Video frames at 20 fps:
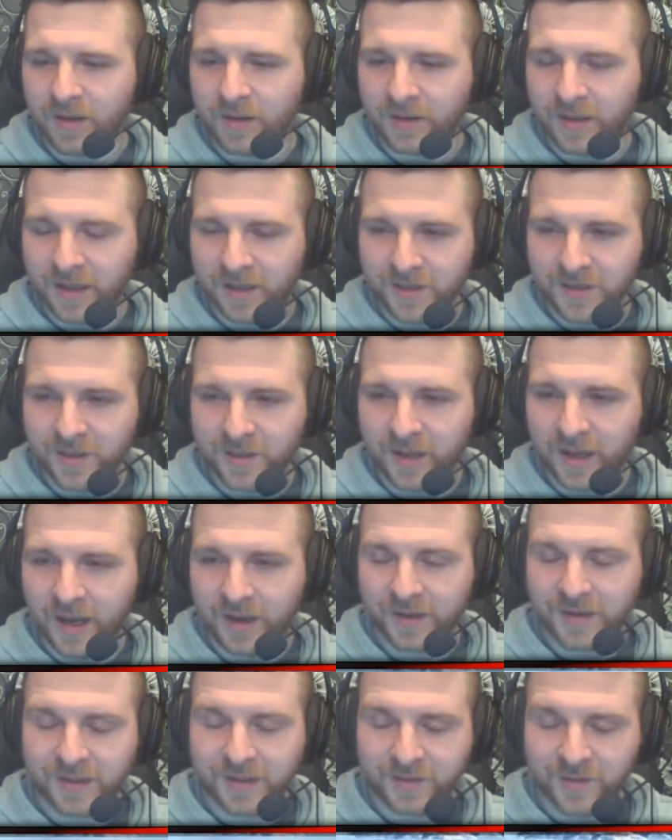Literally,
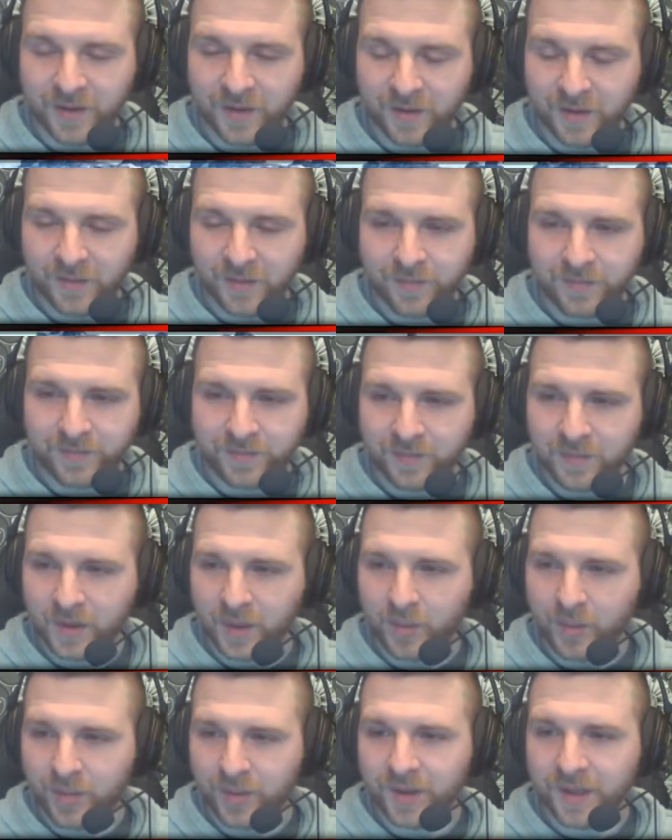I just feel
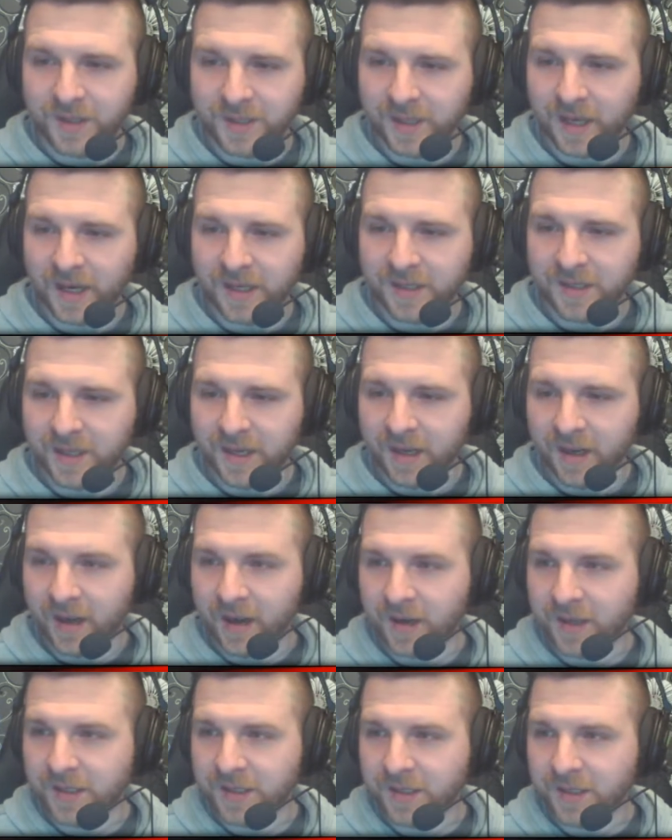pretty tired today,
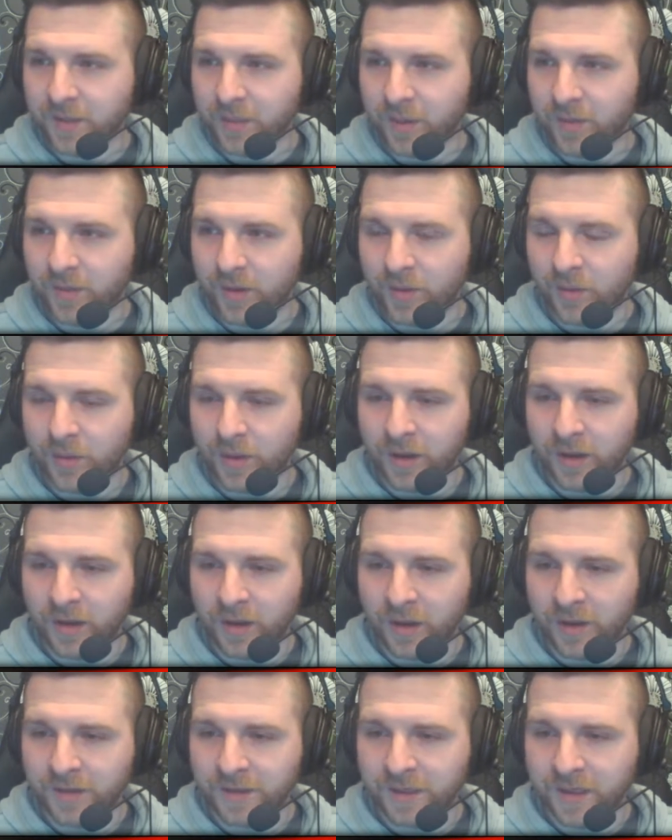guys, because I've been recording a
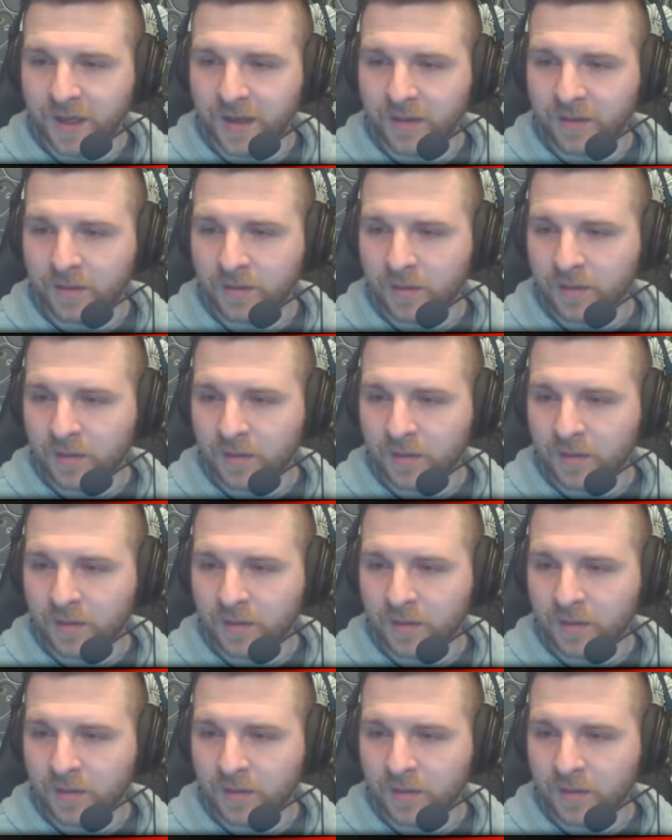lot today.